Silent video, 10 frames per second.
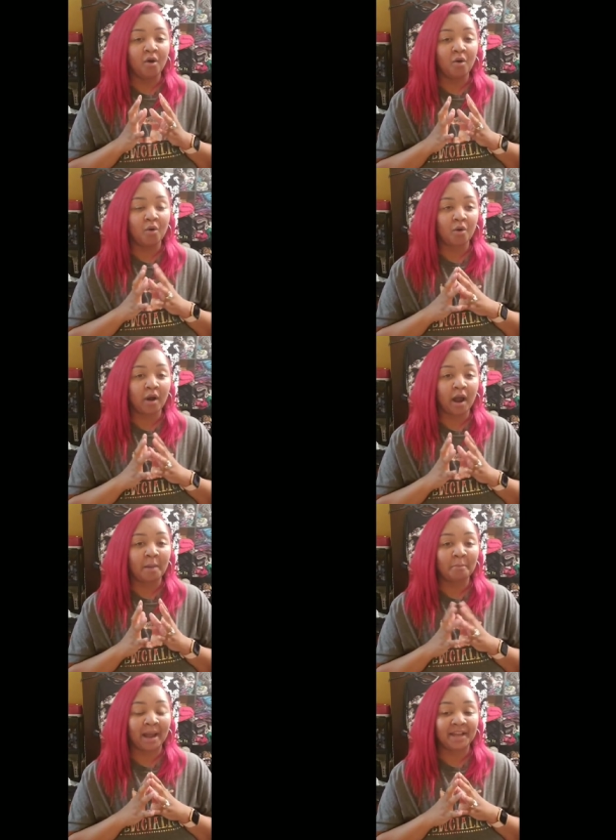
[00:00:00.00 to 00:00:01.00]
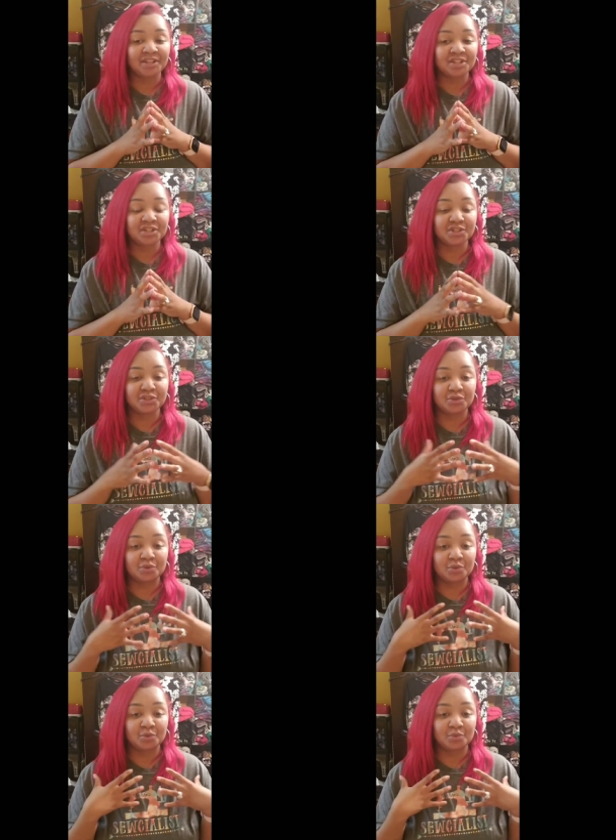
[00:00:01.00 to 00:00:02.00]
or I might just
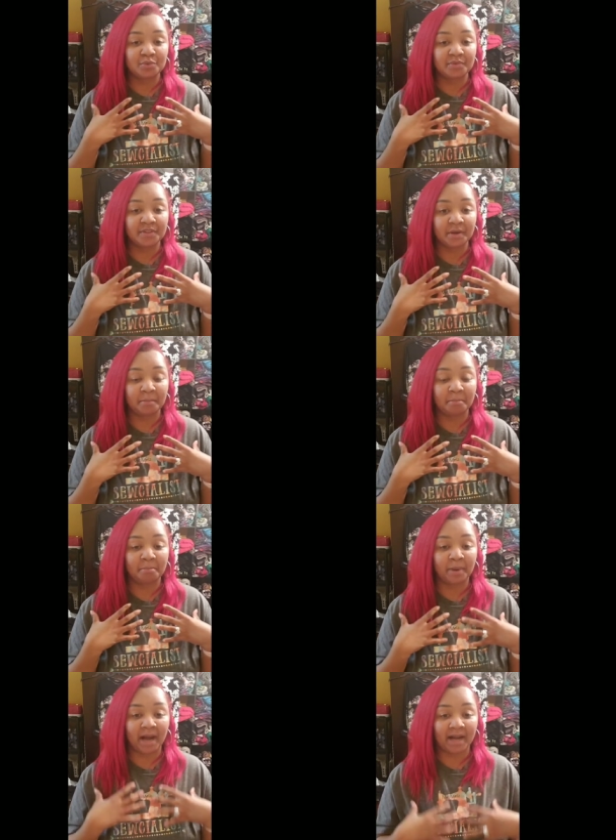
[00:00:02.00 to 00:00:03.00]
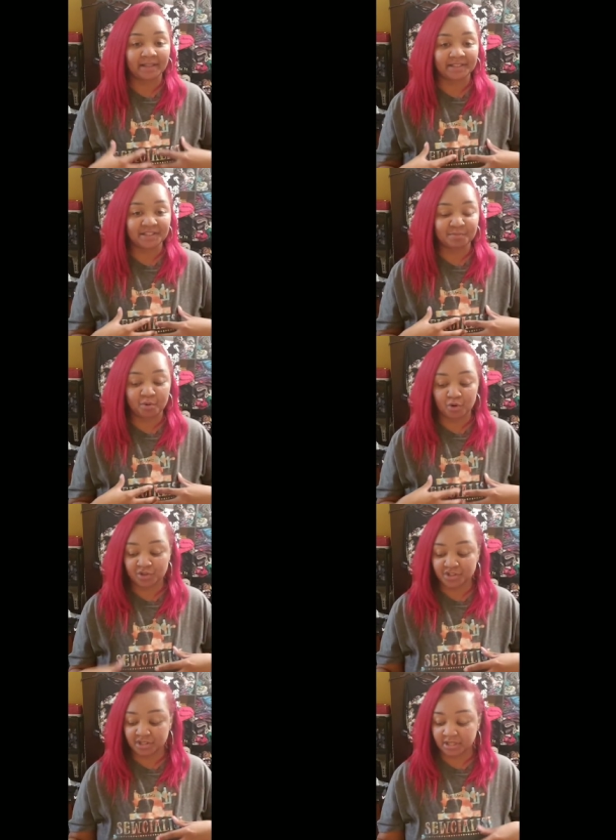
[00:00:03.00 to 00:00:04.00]
do the bodice
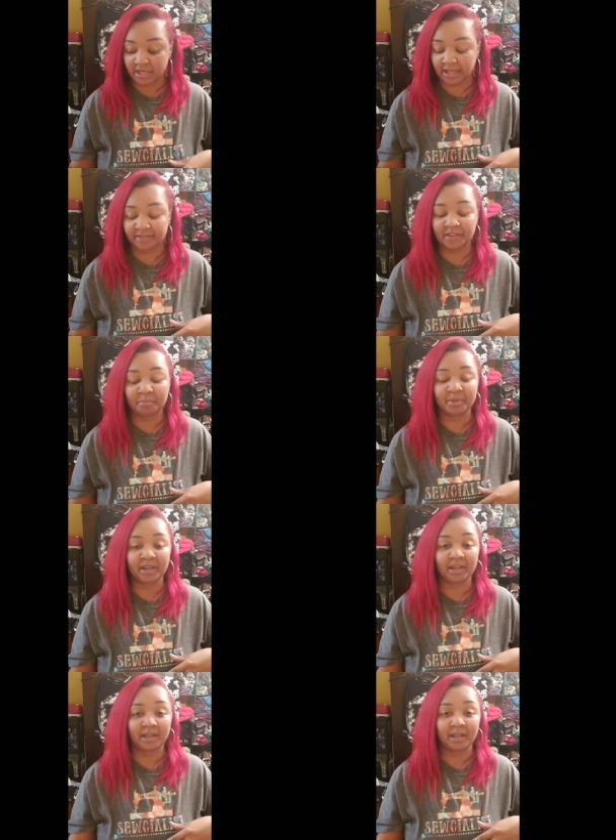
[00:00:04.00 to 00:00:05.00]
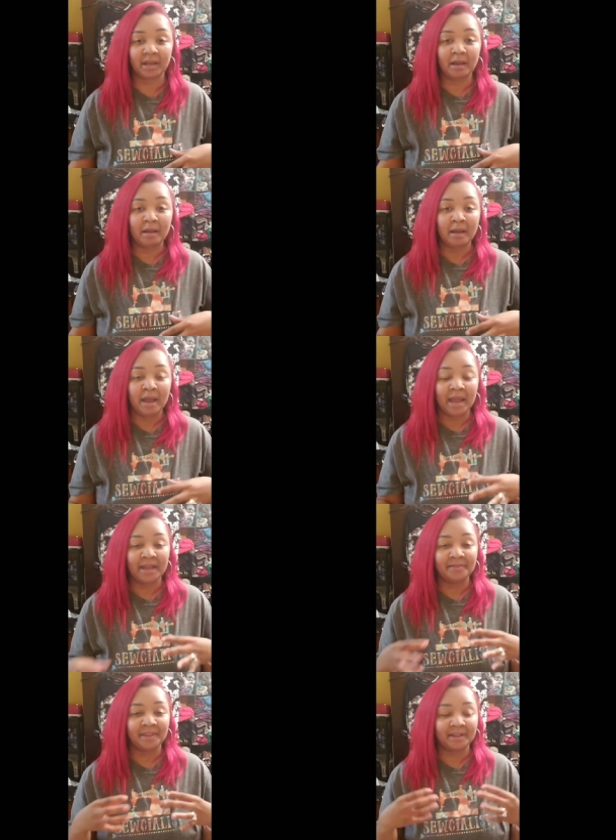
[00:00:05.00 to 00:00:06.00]
portion in the pink.
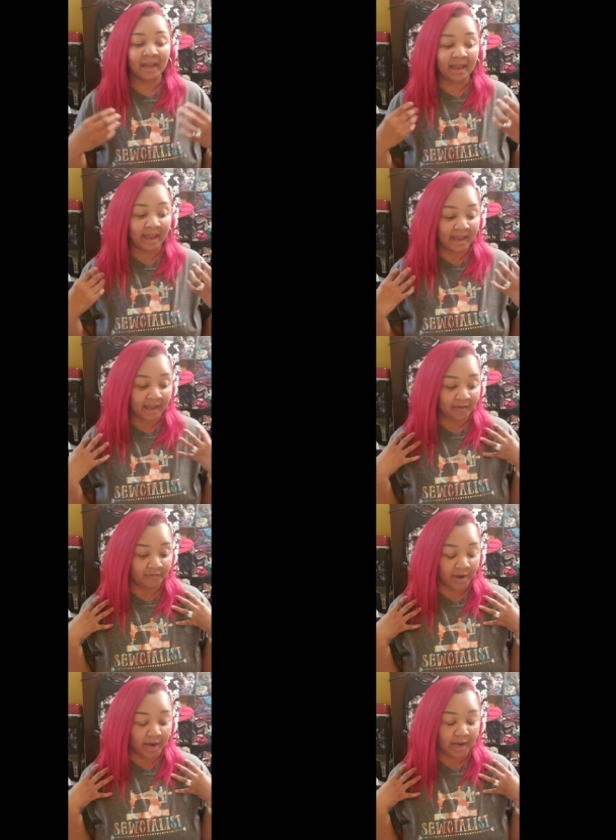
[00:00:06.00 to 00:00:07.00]
And then I have